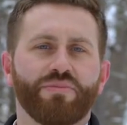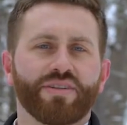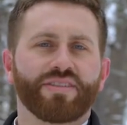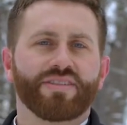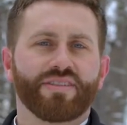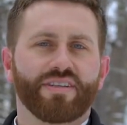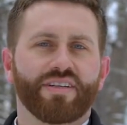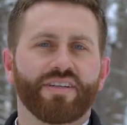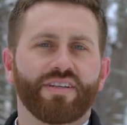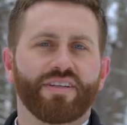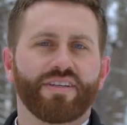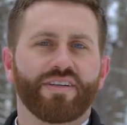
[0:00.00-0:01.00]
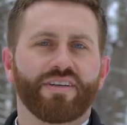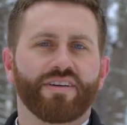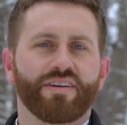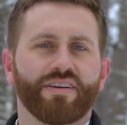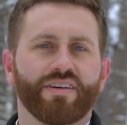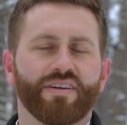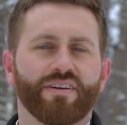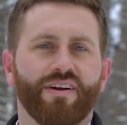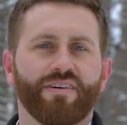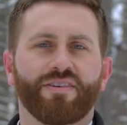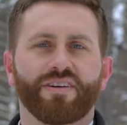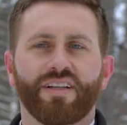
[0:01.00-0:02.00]
Munster,
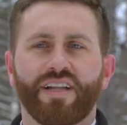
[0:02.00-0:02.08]
Cardinal